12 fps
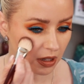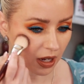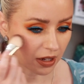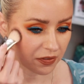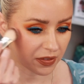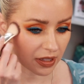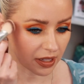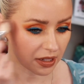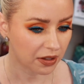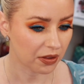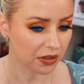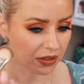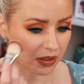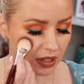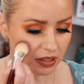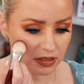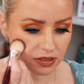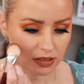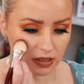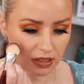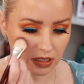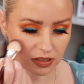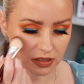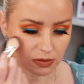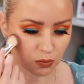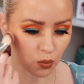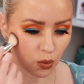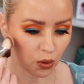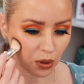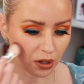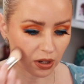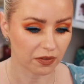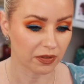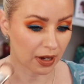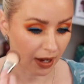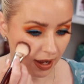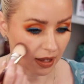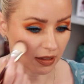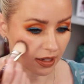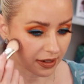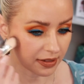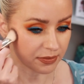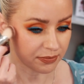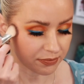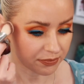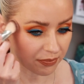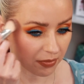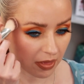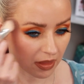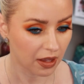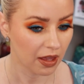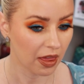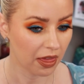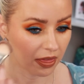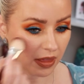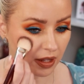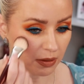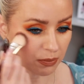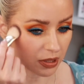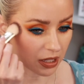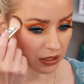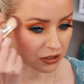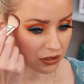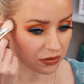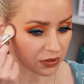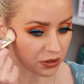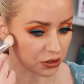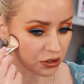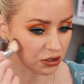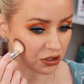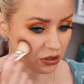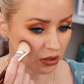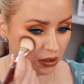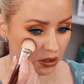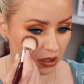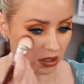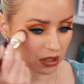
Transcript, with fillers: I feel like this is more of a highlight than a blush for sure.